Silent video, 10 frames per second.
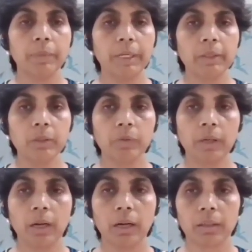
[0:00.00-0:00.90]
The space of
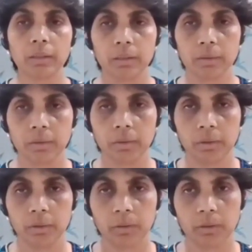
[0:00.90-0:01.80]
the heart,
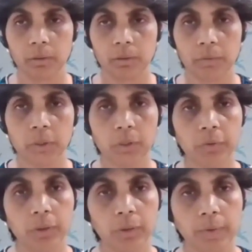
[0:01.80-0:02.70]
which
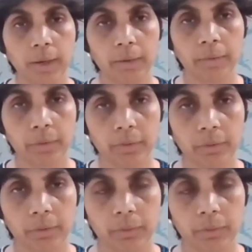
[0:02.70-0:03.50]
is full of love,